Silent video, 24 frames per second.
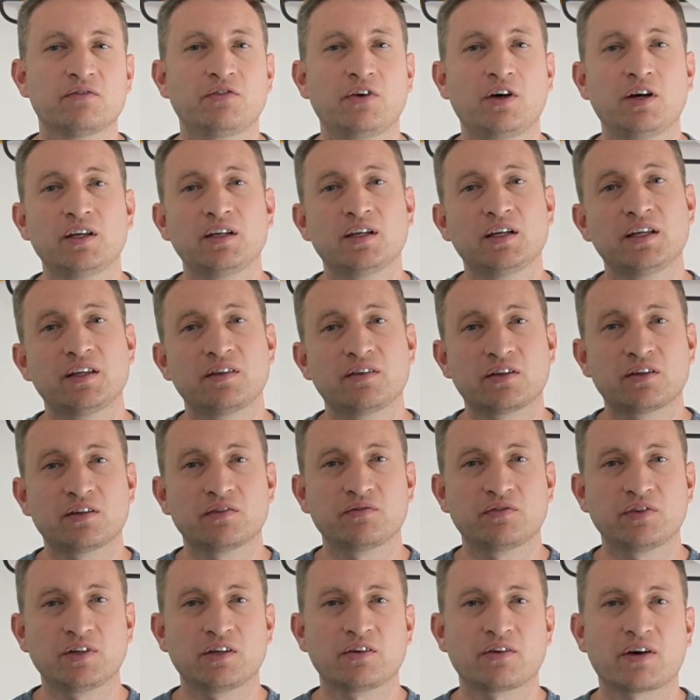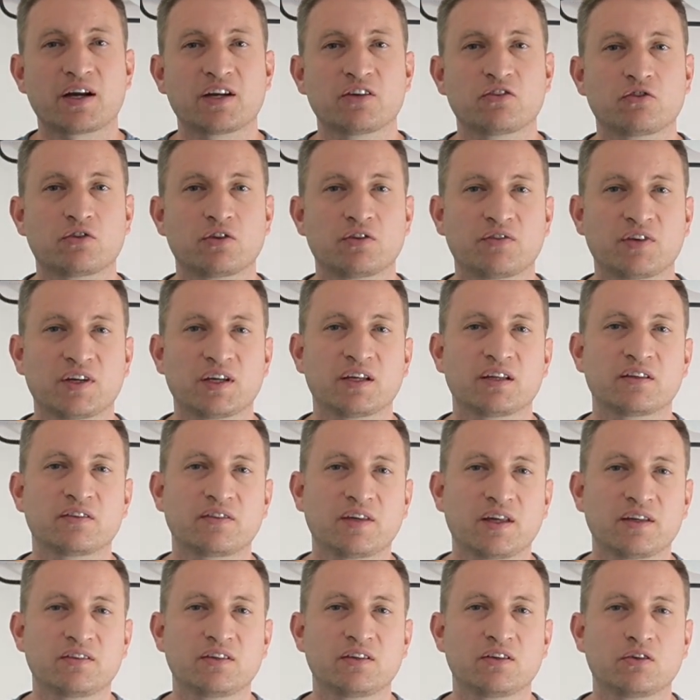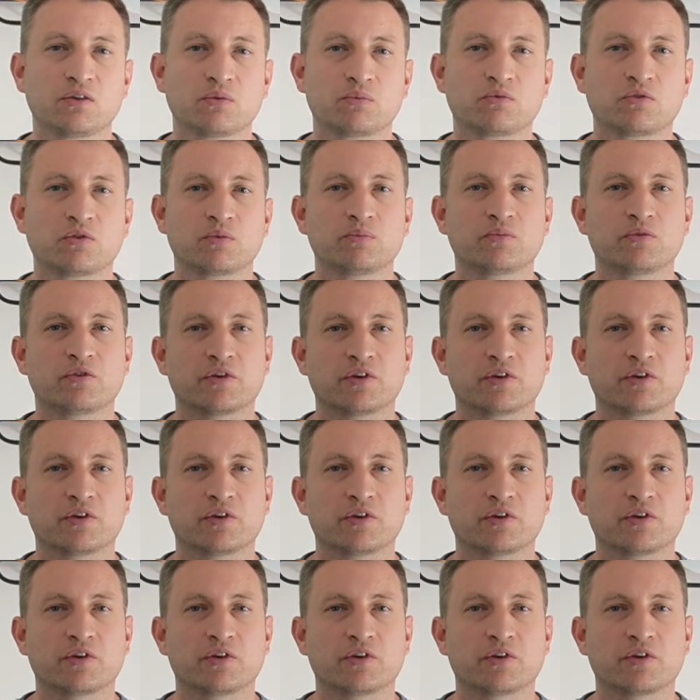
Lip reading: then finally the configuration of it and setting up some